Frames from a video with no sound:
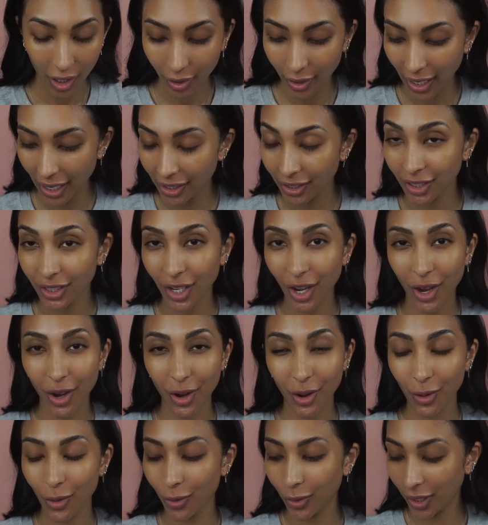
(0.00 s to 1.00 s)
Okay,
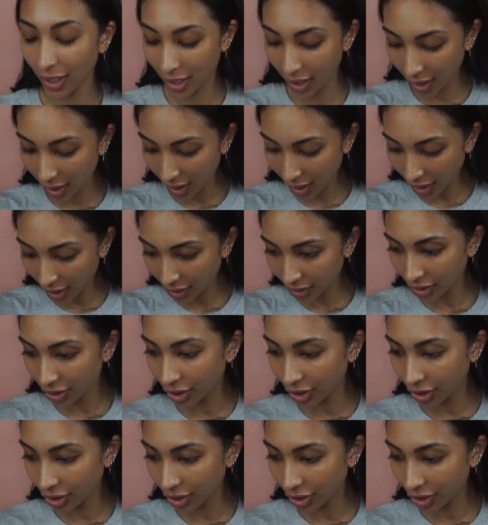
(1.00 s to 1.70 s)
so we're gonna